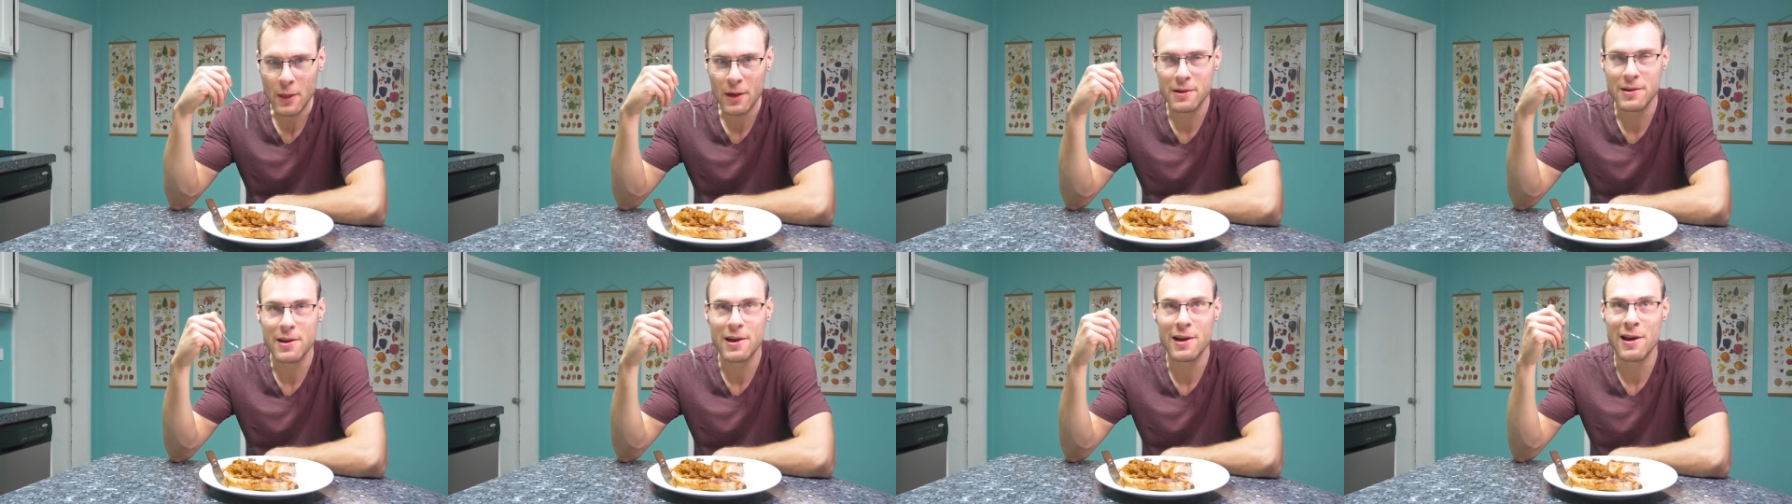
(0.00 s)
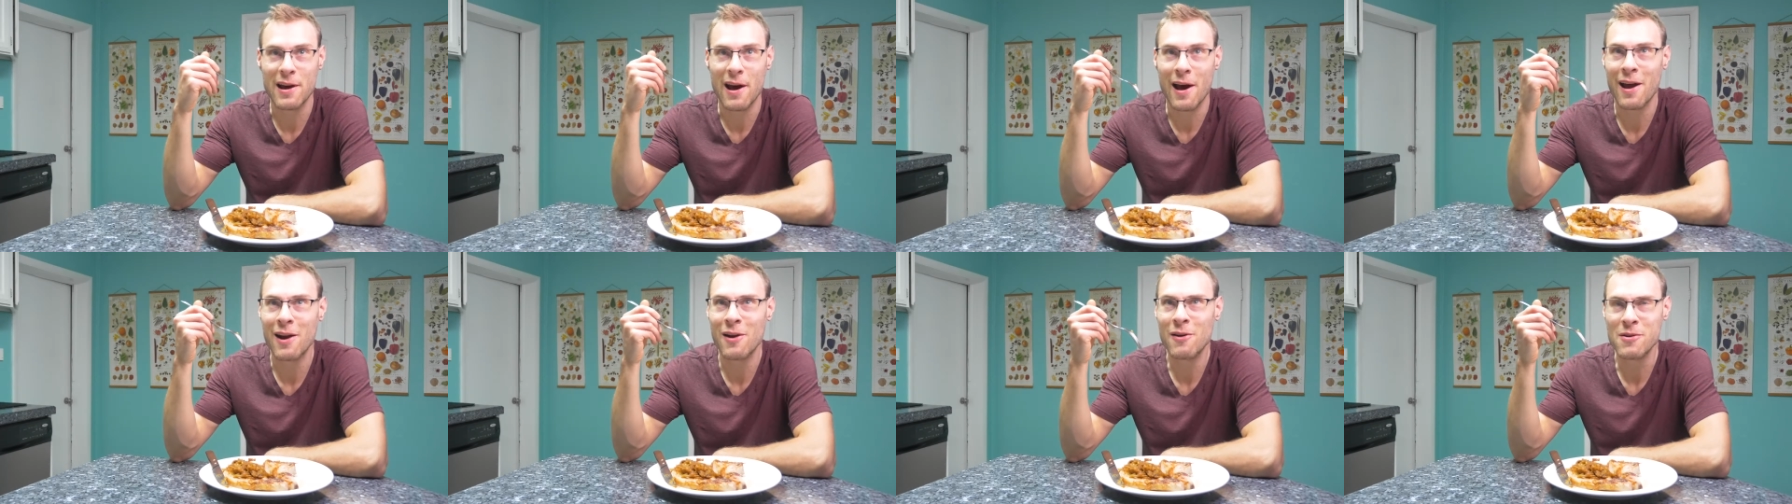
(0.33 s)
Yeah,
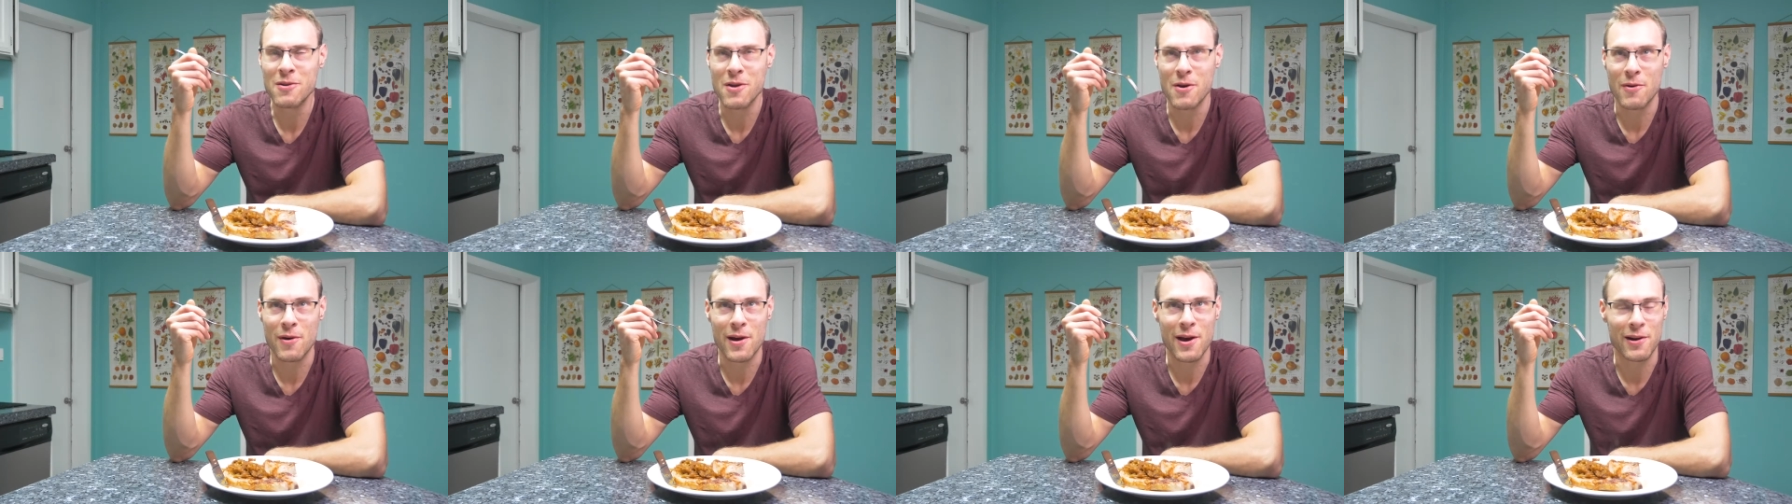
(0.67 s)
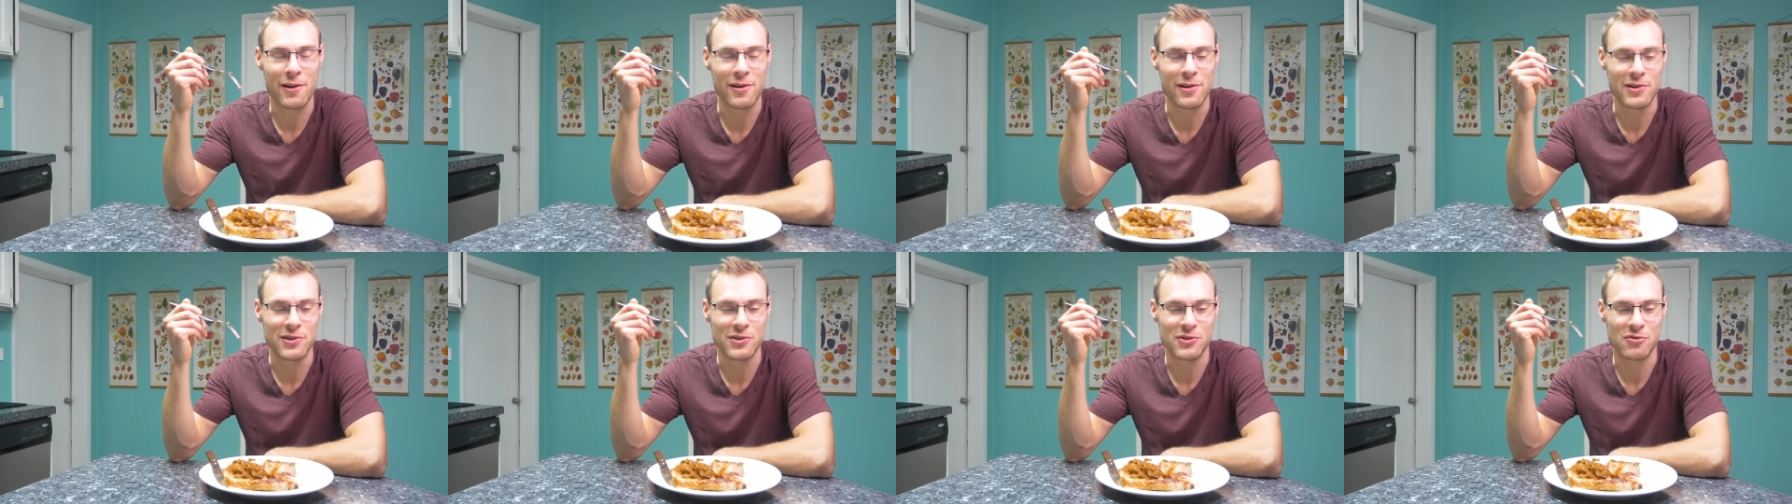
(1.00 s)
I don't know how
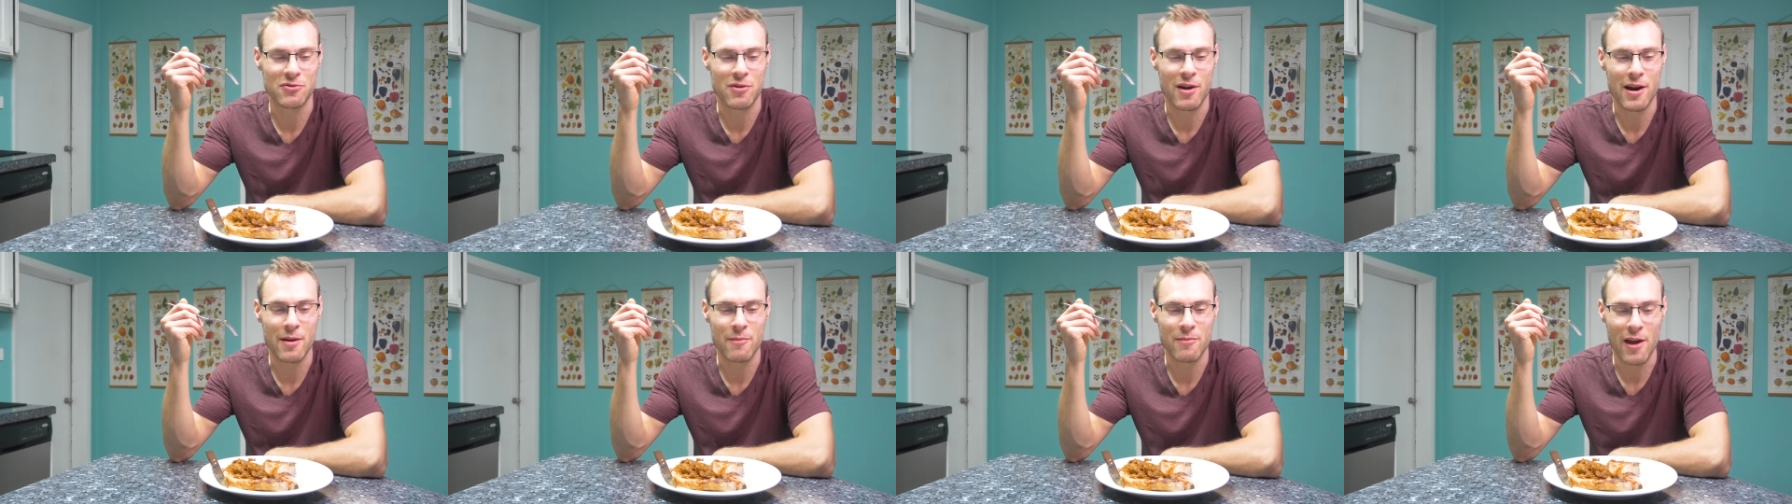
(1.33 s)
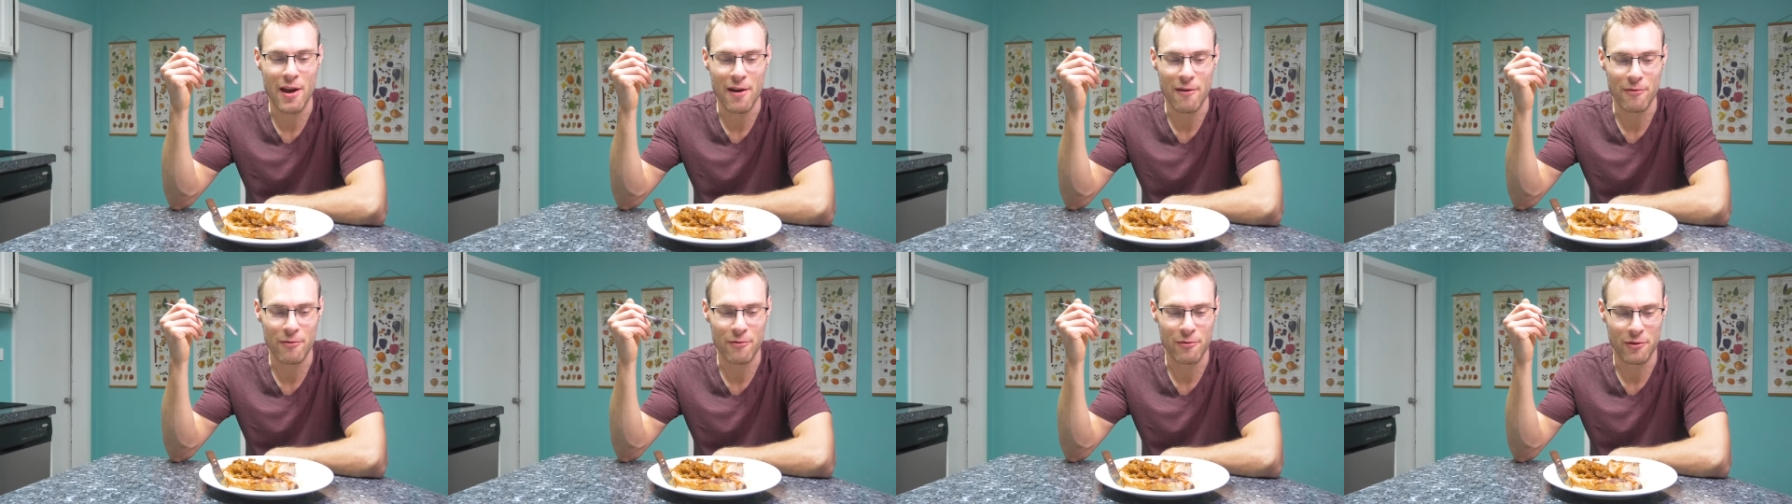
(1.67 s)
to describe
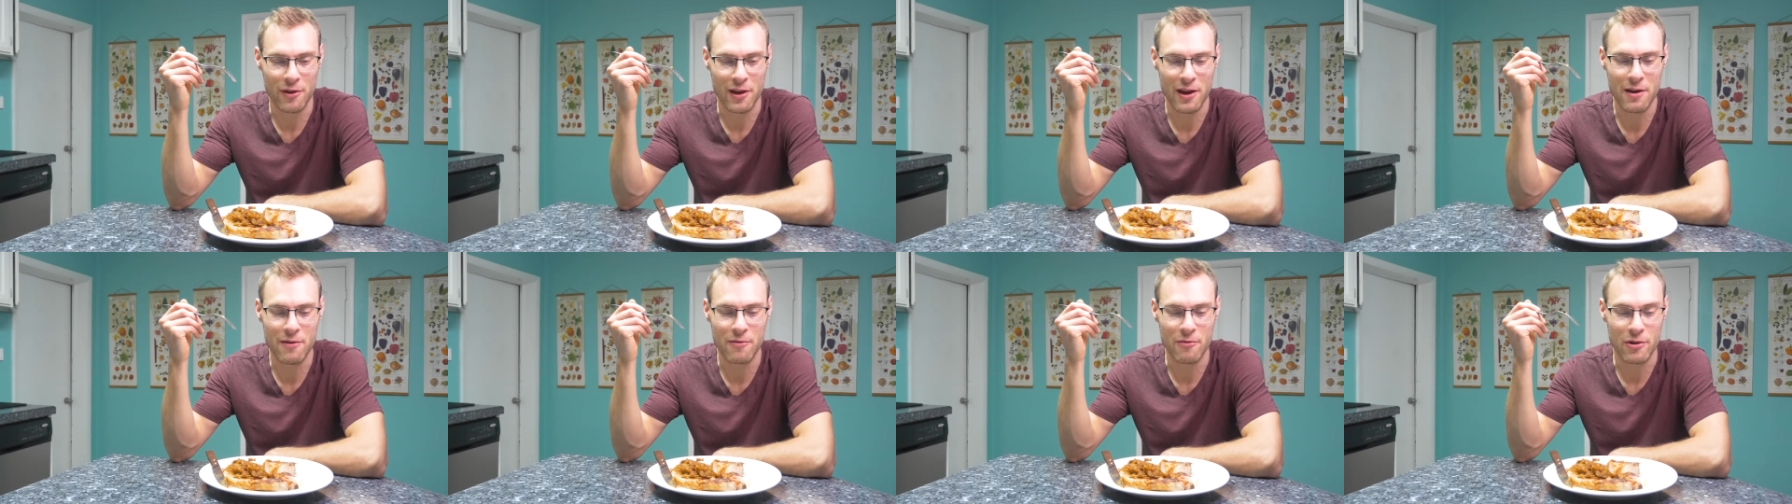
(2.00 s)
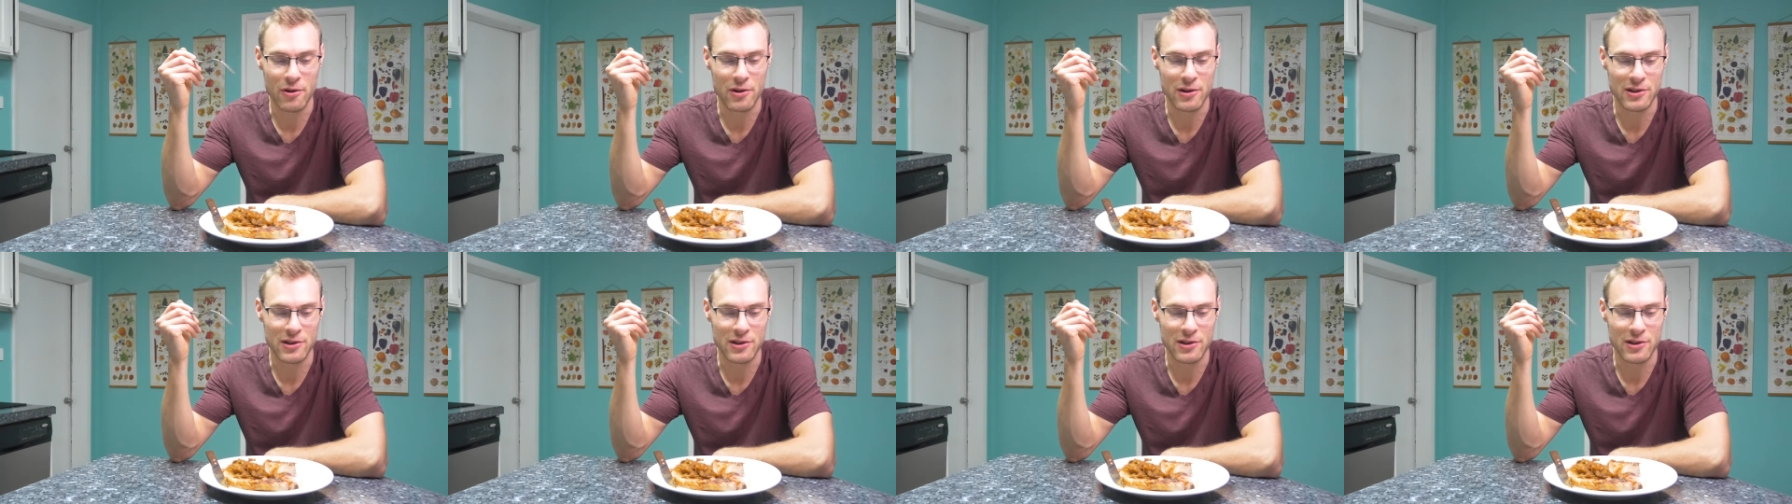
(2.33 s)
that flavor.